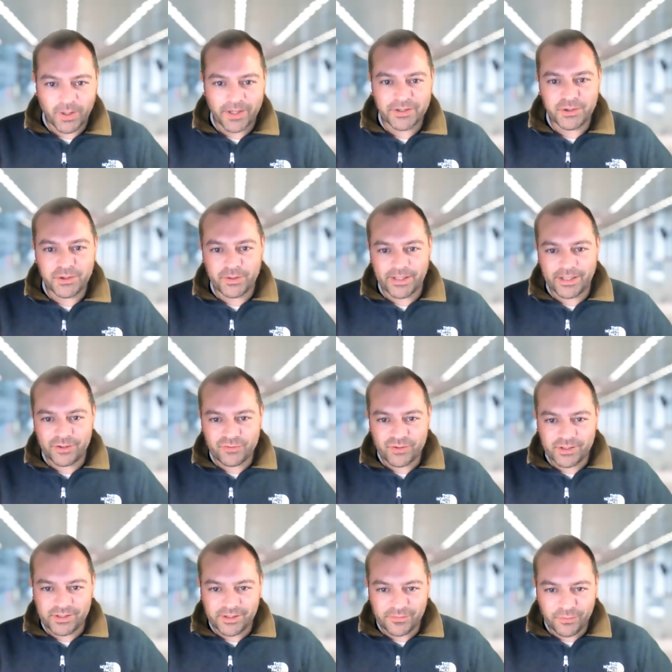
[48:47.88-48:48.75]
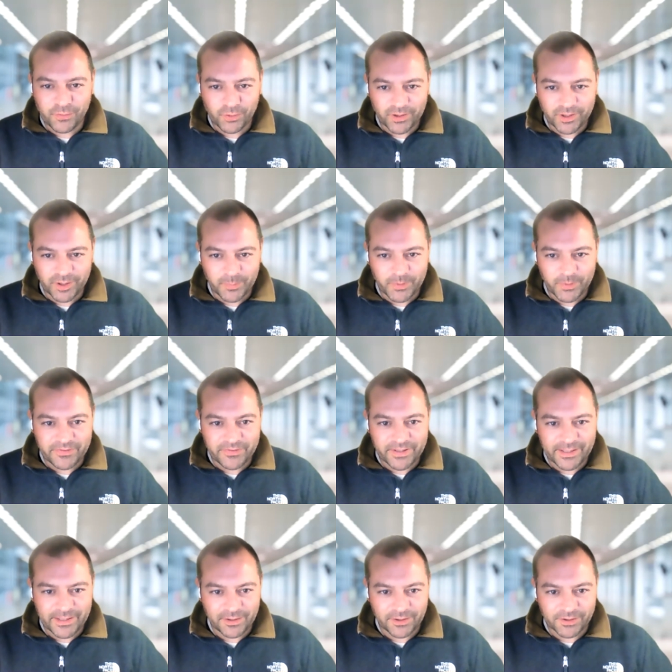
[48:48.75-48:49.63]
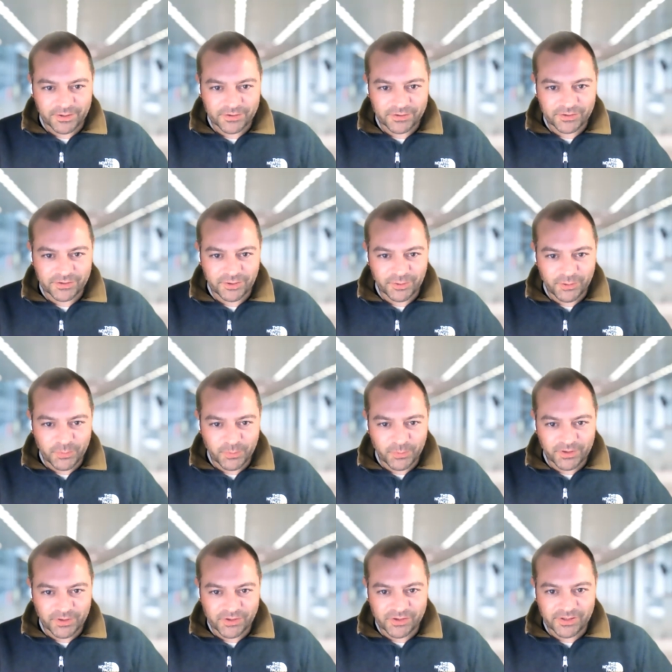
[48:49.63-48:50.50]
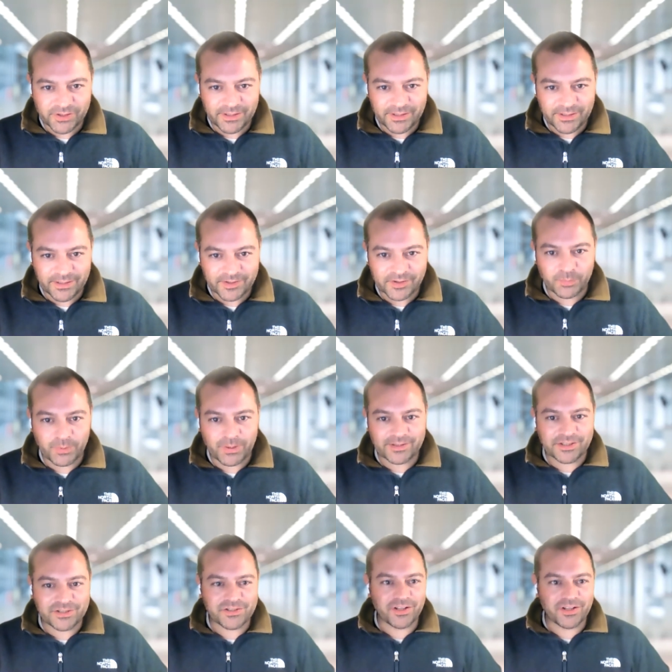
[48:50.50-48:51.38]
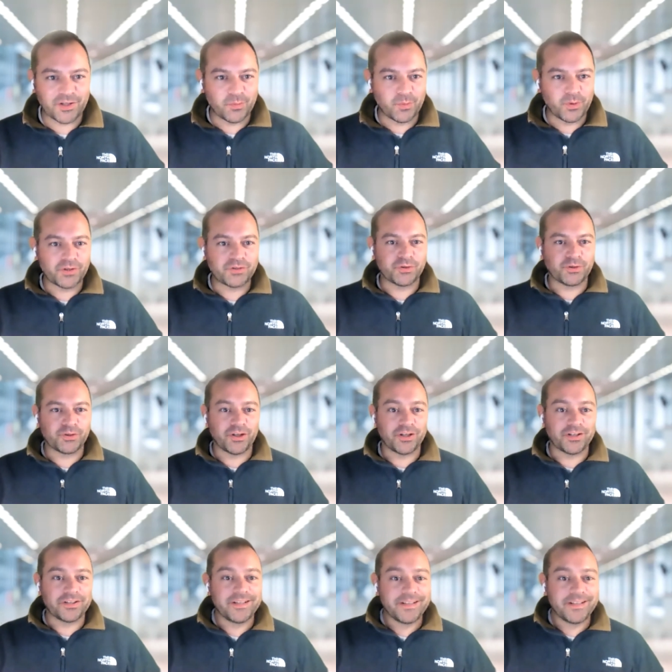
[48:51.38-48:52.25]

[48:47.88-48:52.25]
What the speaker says: aren't you getting treated for your little bit of hair loss? Don't you want to see as a practitioner that works or not?